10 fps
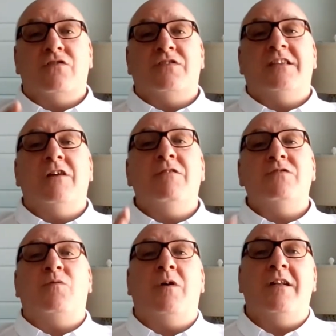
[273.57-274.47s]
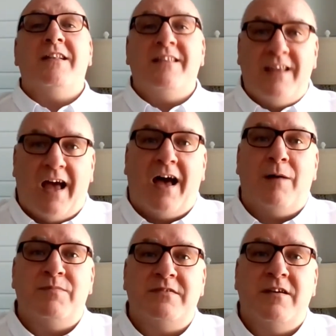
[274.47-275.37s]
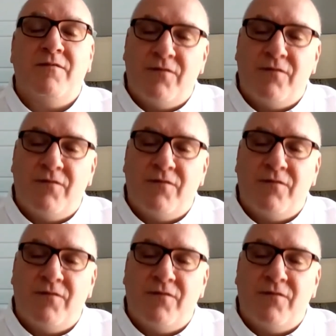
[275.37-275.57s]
Series 1 Topps,